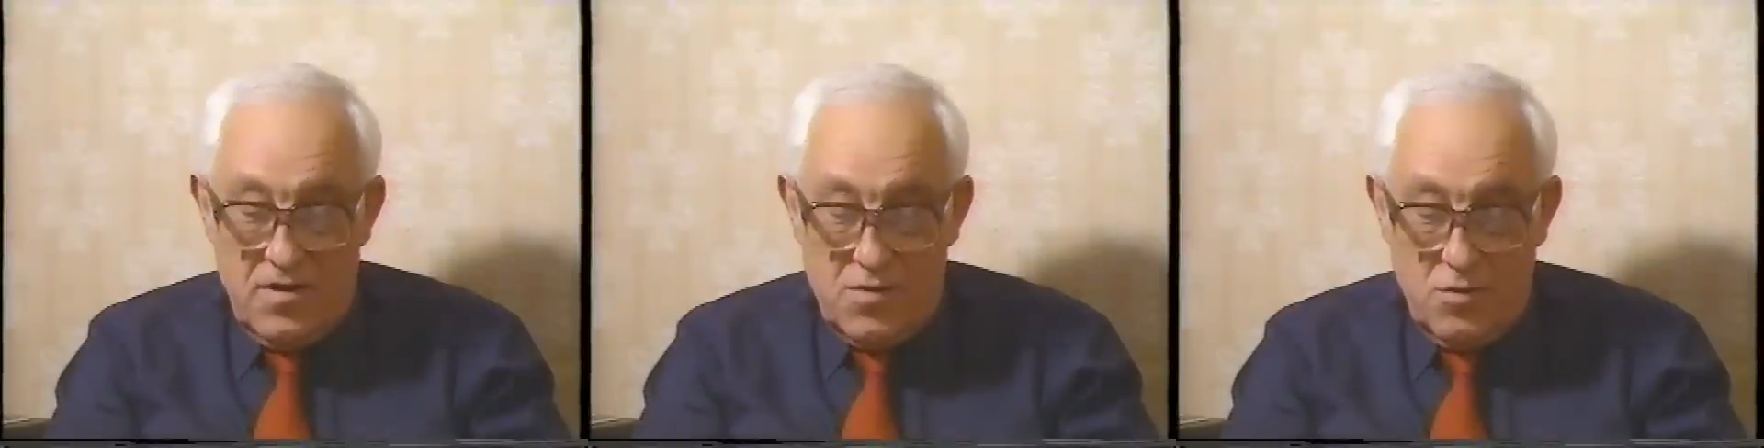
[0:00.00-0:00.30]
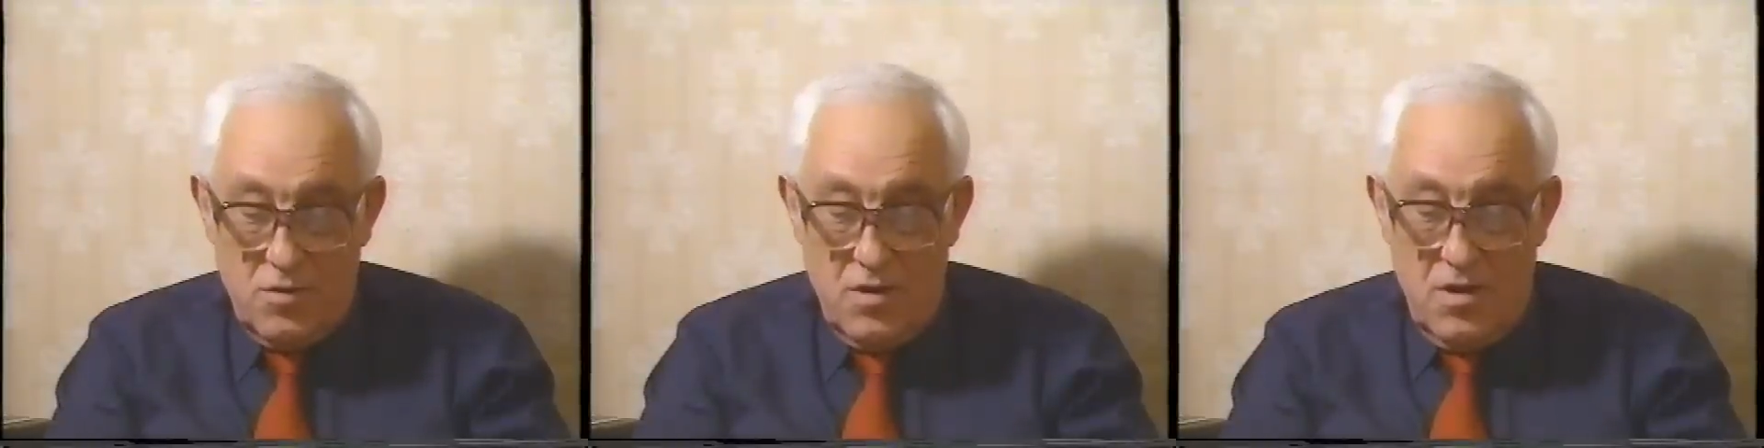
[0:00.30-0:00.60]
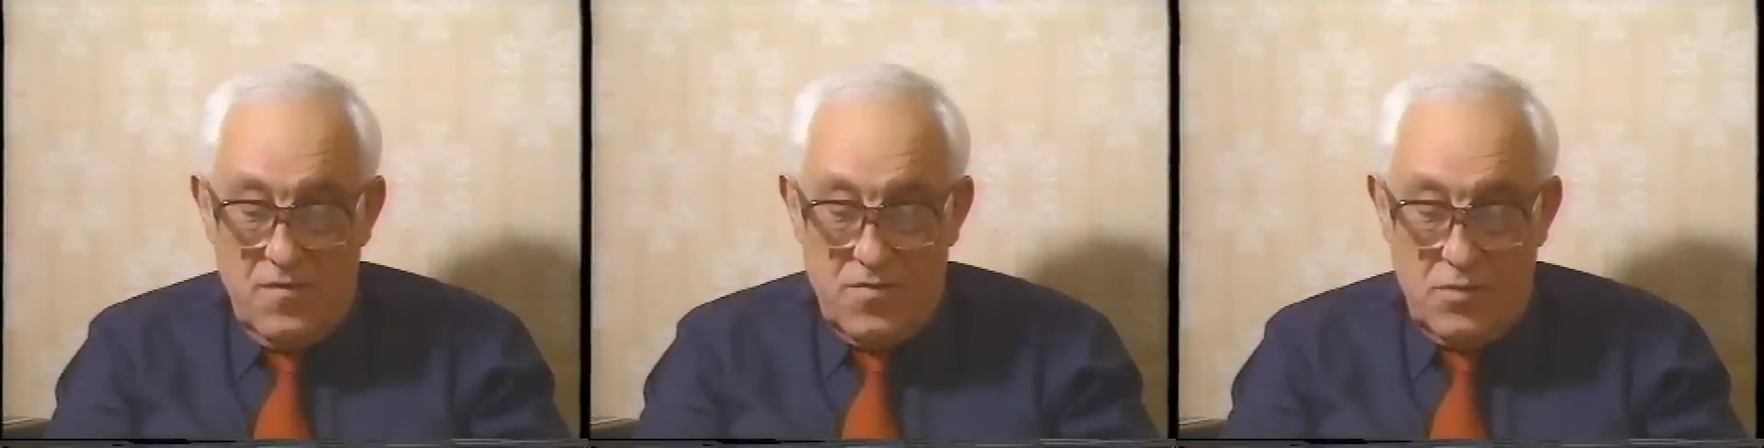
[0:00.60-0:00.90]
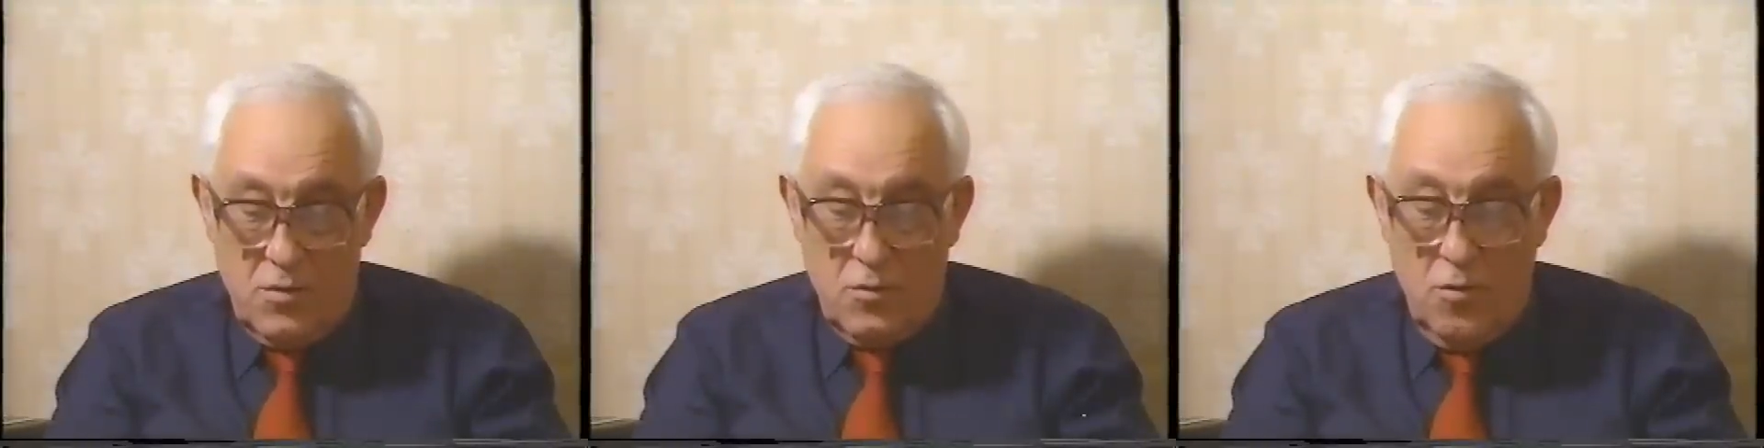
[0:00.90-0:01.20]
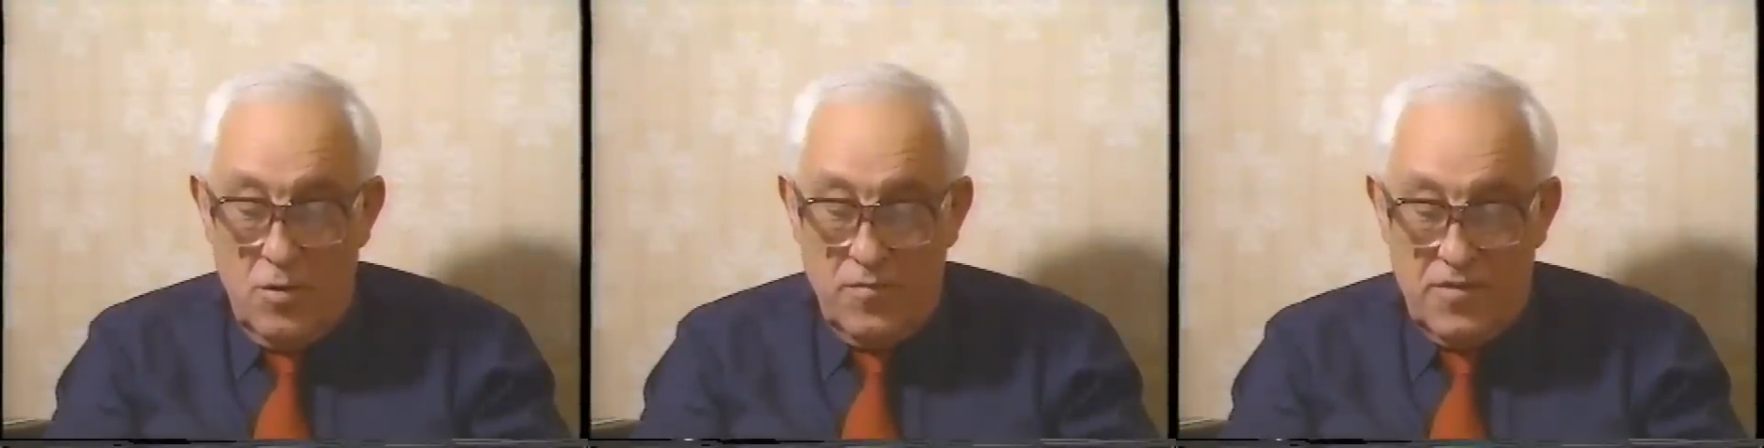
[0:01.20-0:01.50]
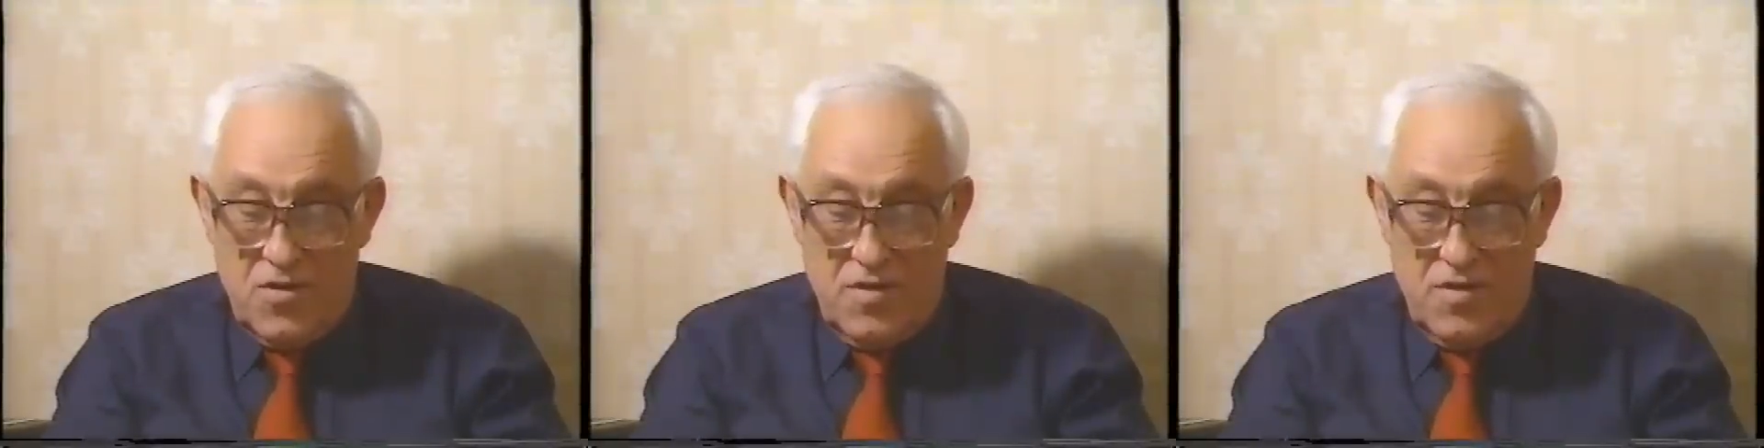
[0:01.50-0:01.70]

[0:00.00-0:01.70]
the party conference in